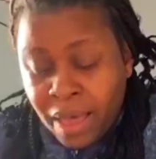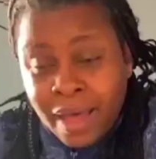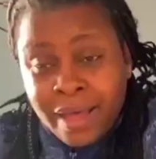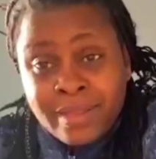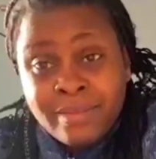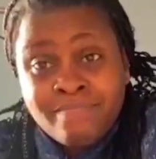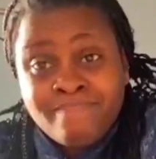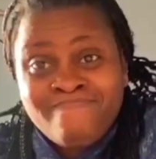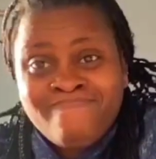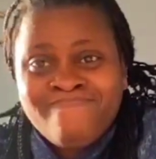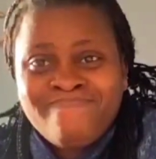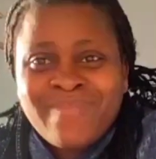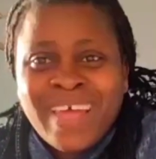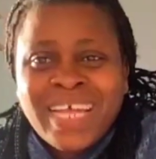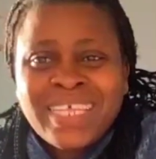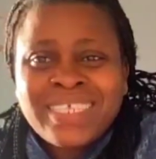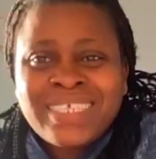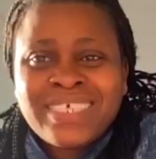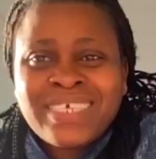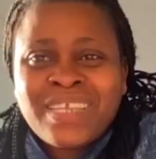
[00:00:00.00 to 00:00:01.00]
And
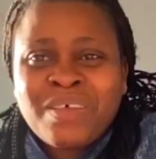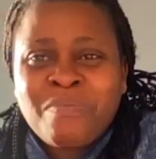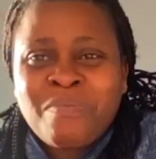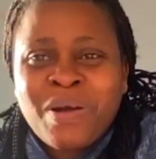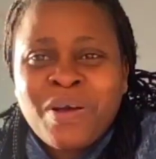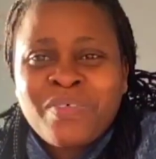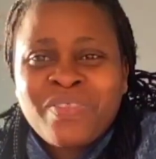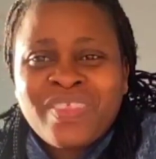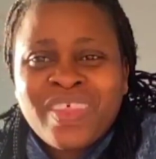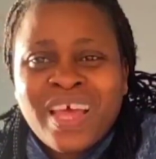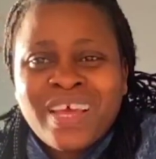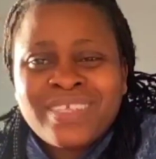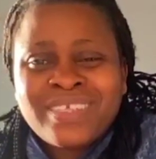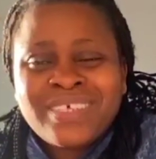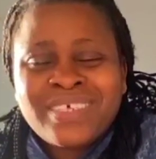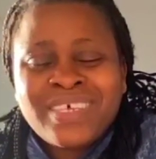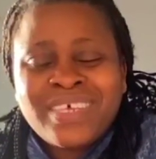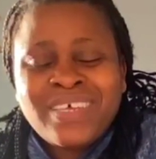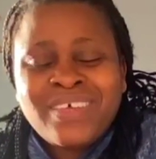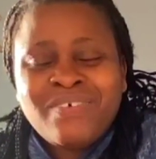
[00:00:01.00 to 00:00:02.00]
that's it about
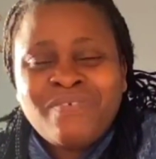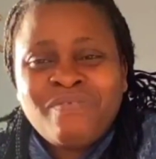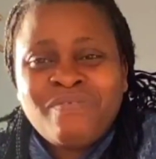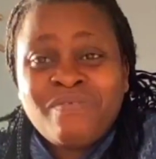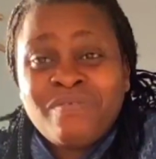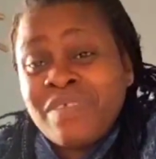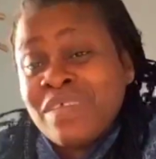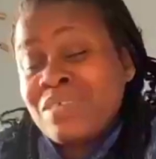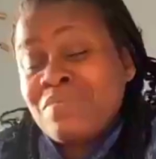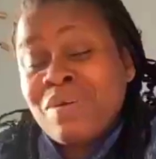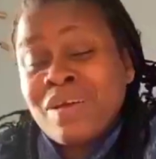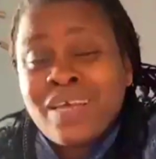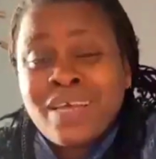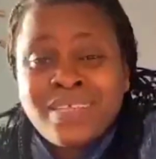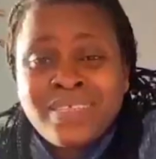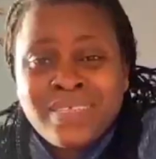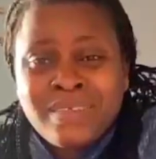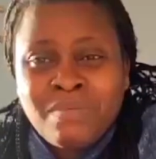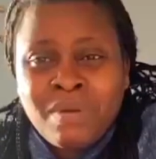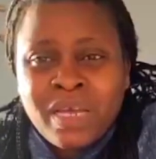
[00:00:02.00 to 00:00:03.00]
that. If this
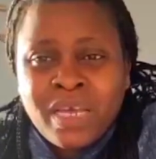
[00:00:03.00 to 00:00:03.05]
market is a